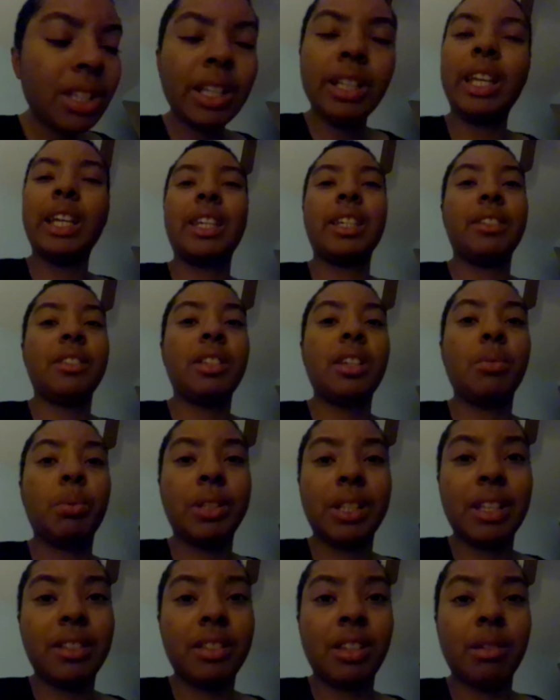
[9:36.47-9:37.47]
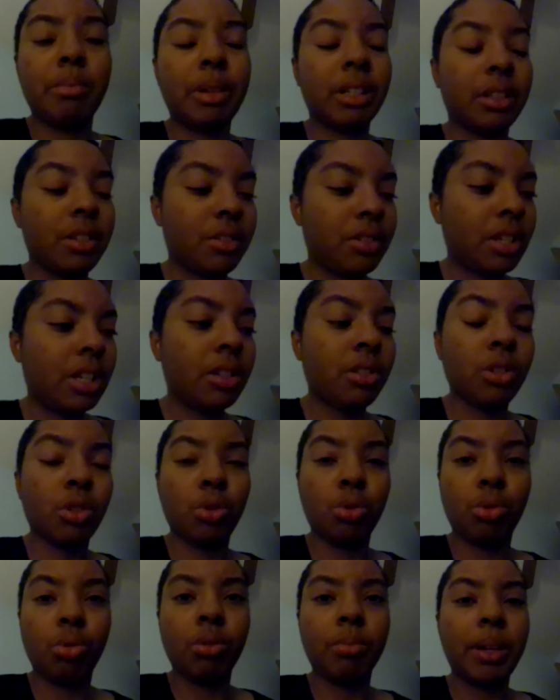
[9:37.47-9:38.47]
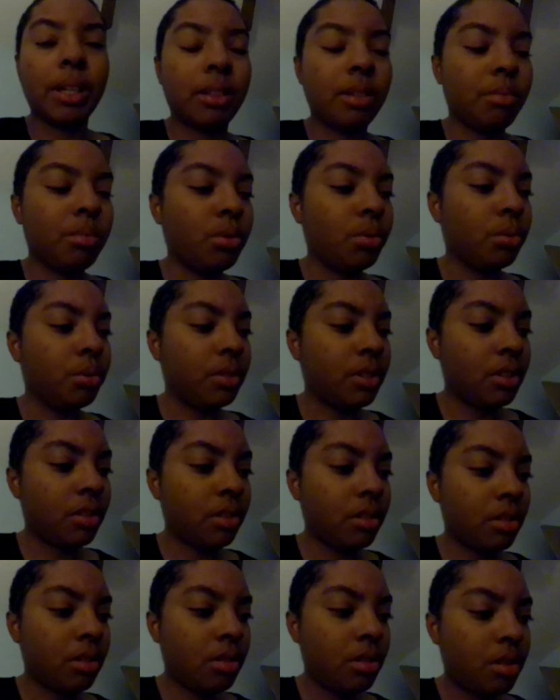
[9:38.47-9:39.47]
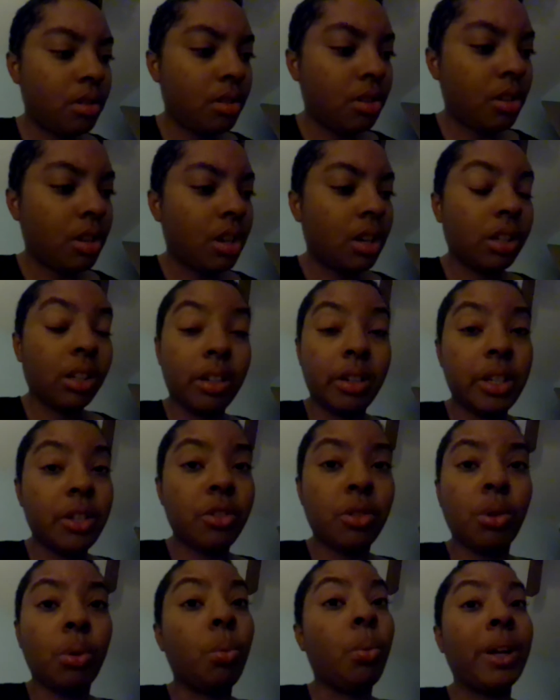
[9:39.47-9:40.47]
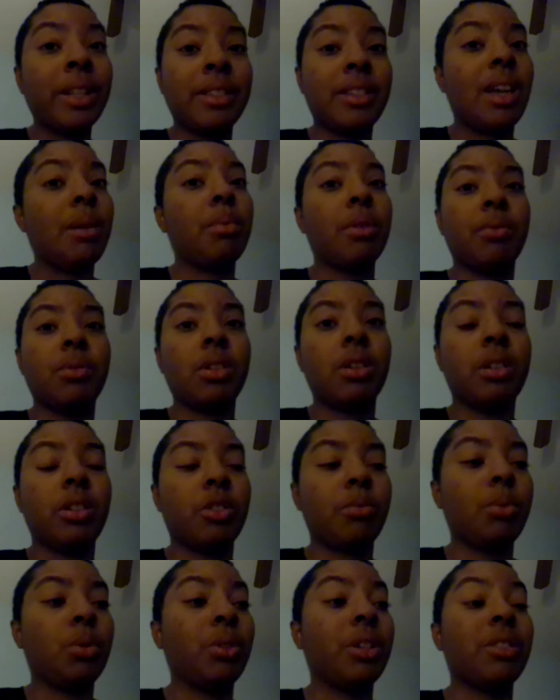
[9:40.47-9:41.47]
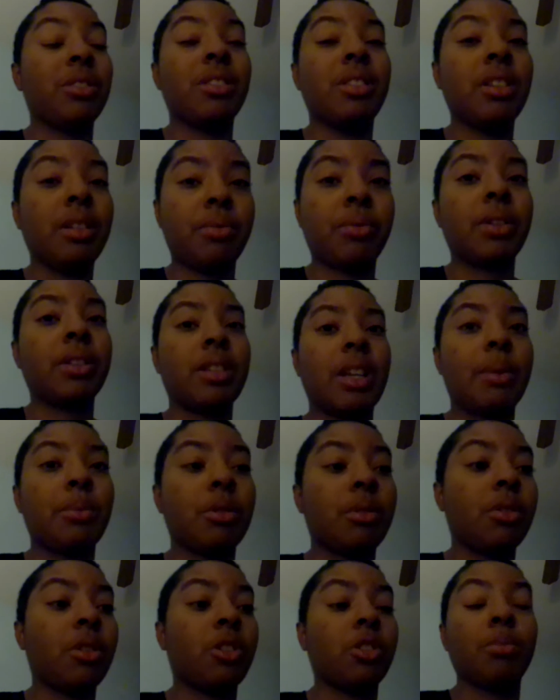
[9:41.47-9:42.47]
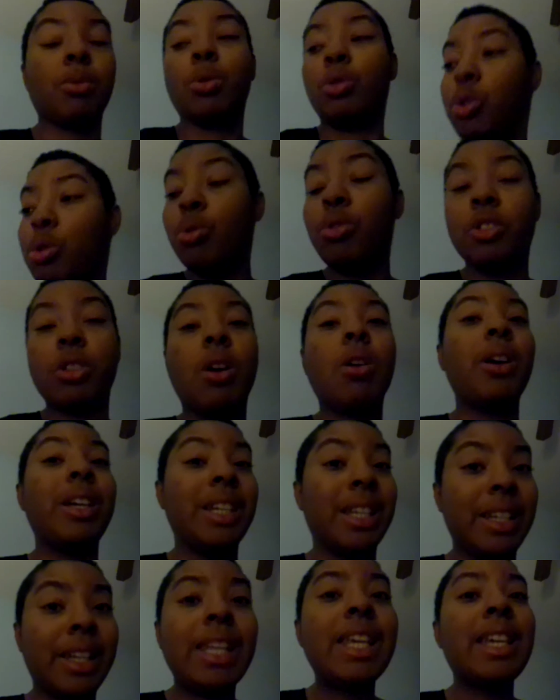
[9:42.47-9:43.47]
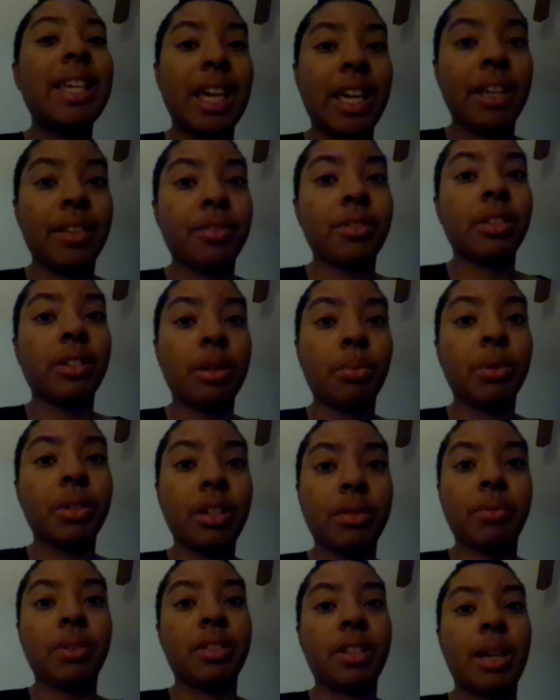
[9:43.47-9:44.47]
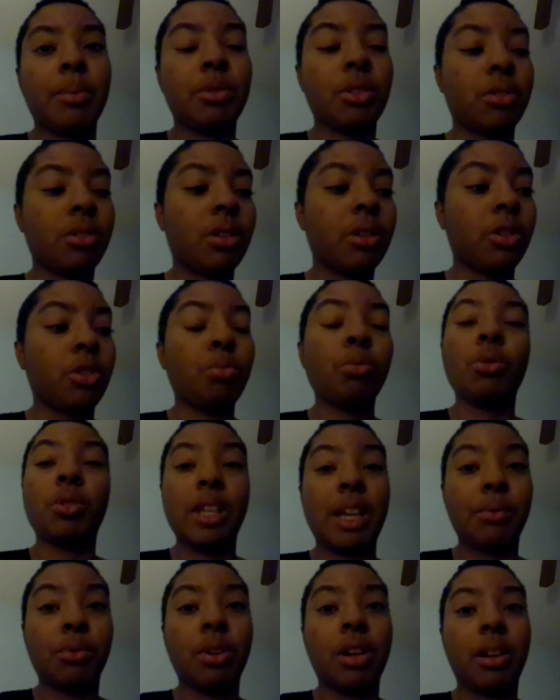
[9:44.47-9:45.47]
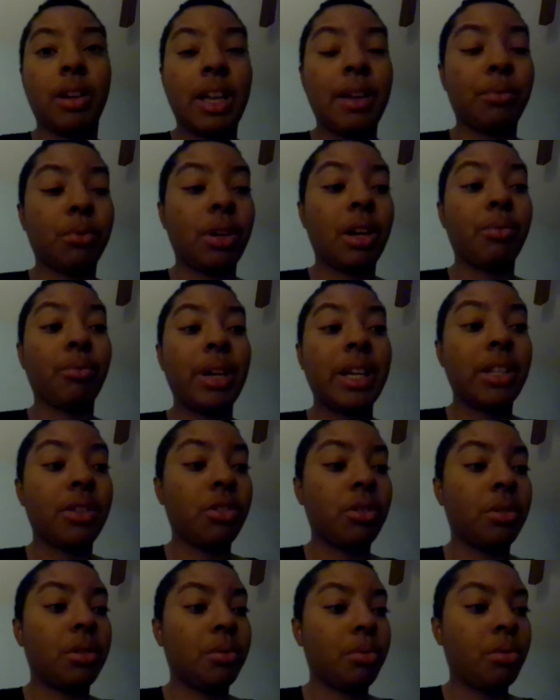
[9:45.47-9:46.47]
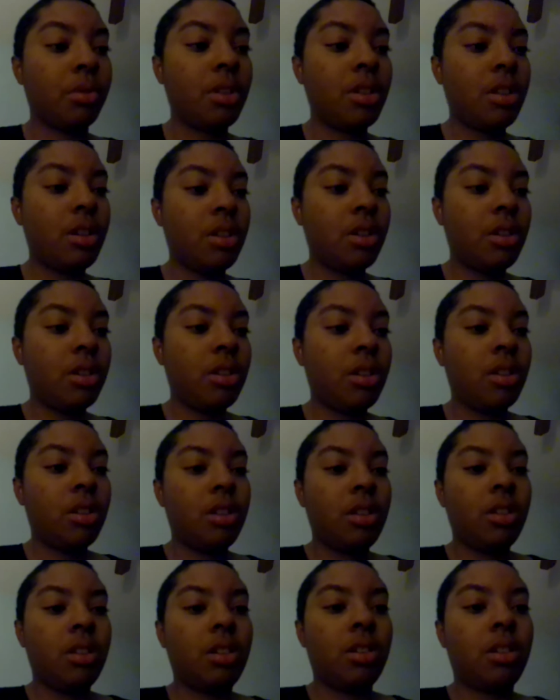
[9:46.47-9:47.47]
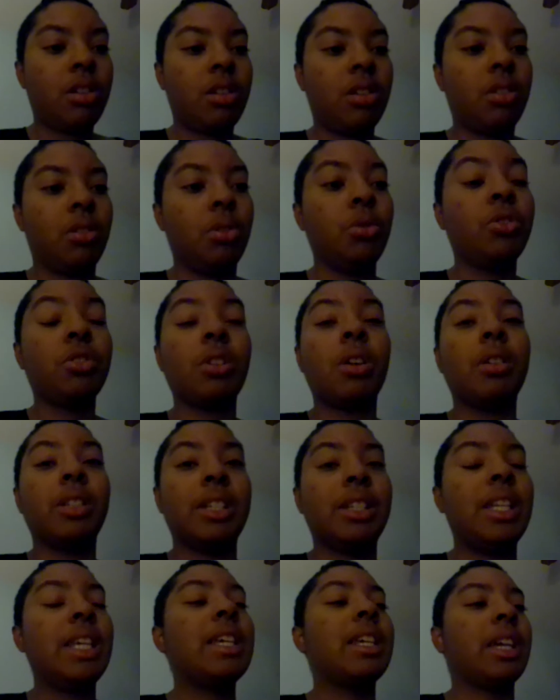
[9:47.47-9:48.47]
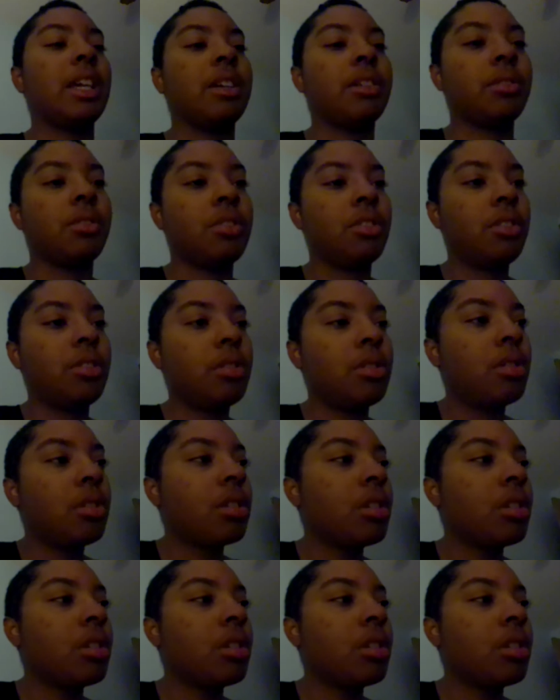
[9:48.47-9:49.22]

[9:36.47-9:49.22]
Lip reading: Like I said, what they say about the suns is true about the moons. There is no one type of Taurus moon. There's different types of Taurus moons. You saw in the Decans that there were different types of Taurus moons after I read it to you. You saw in the Decans.